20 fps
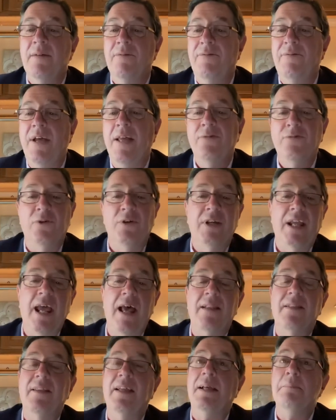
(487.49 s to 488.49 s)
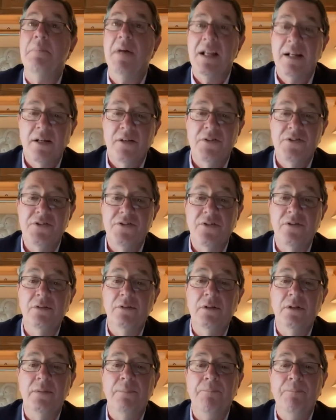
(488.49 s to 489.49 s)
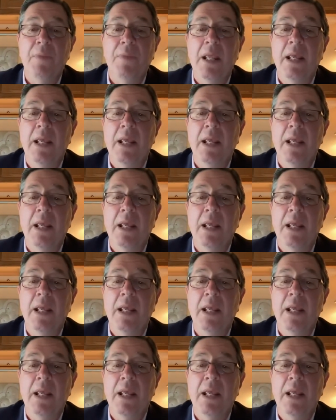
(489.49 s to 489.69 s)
Faithful Catholic Medical School